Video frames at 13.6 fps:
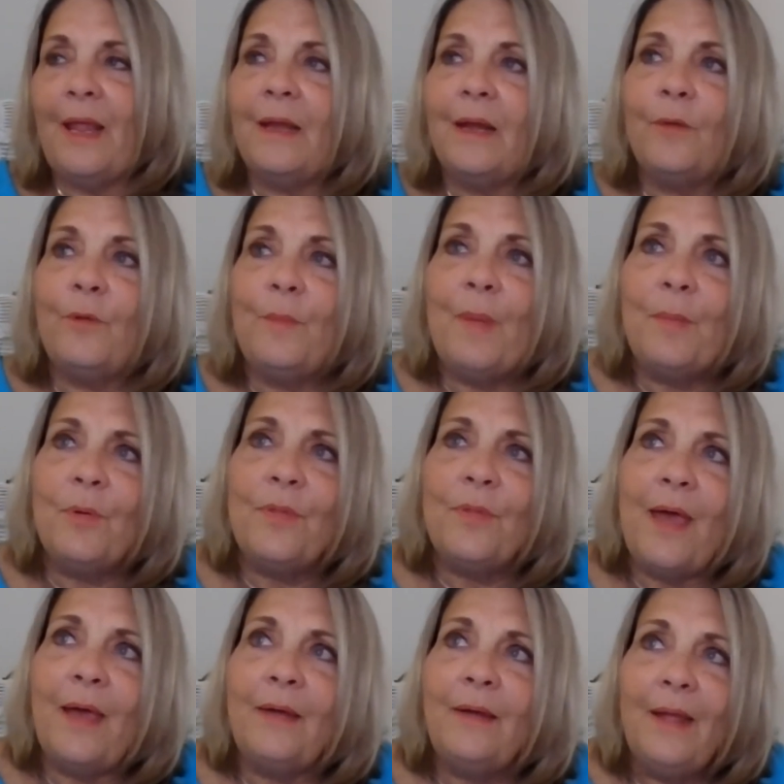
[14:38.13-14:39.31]
And I remember
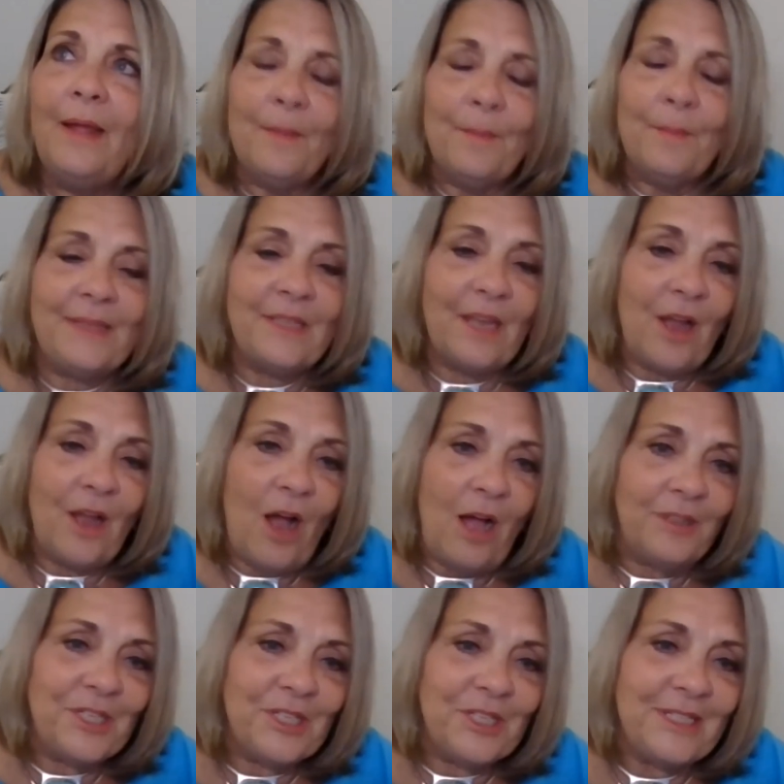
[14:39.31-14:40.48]
that my
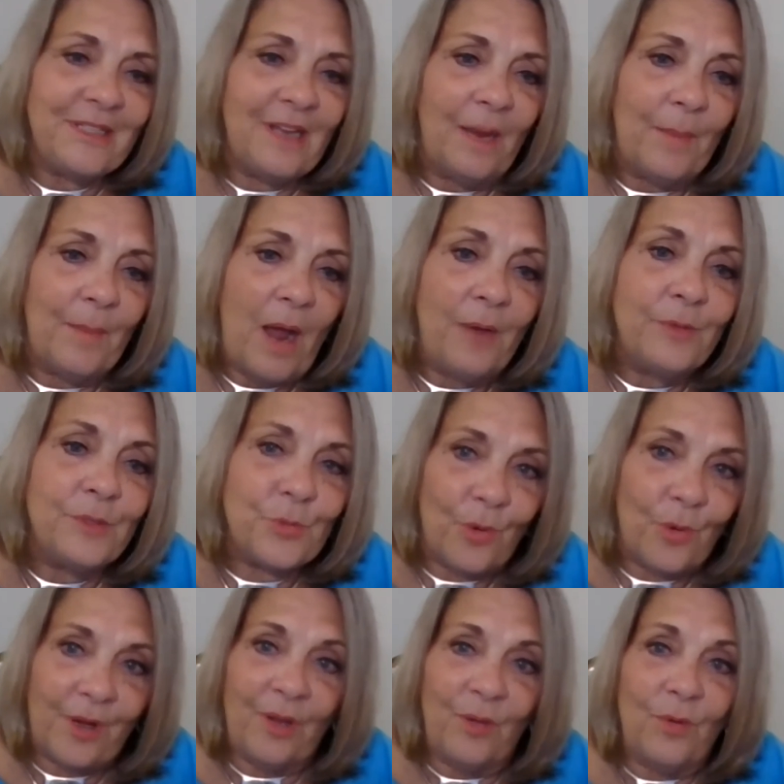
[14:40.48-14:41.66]
psychologist I was
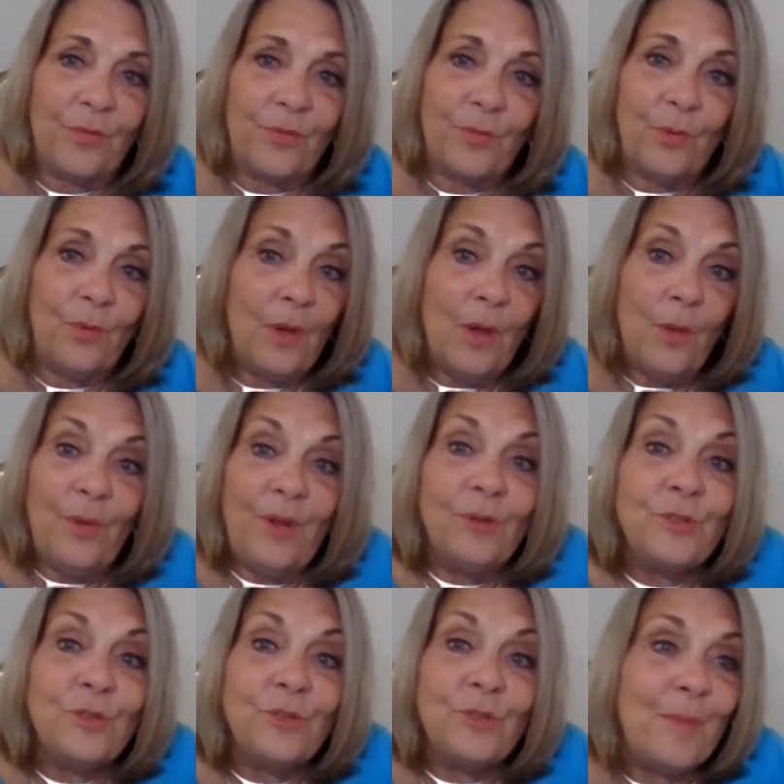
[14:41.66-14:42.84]
working with we don't
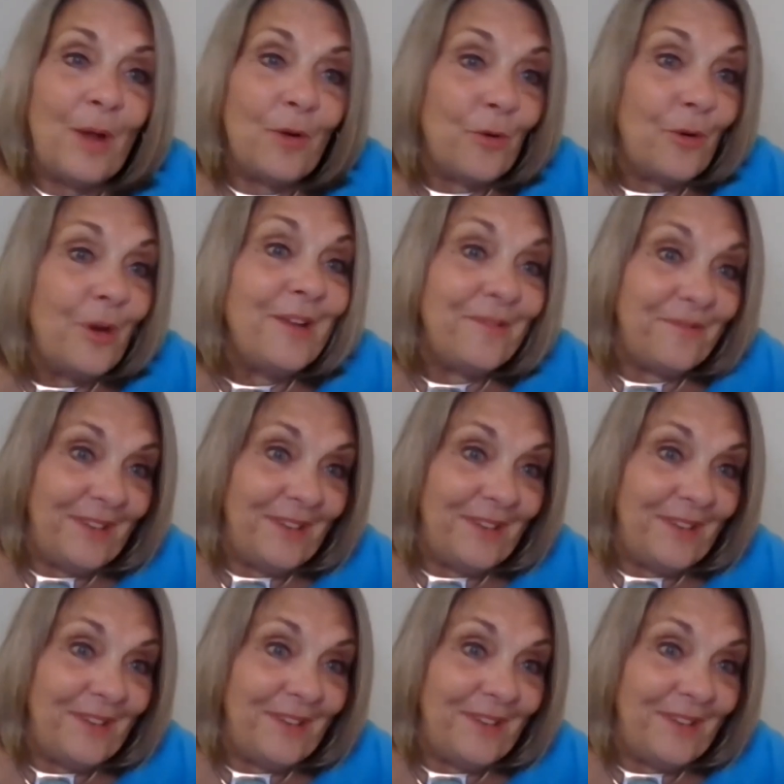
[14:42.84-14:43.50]
talk about grief.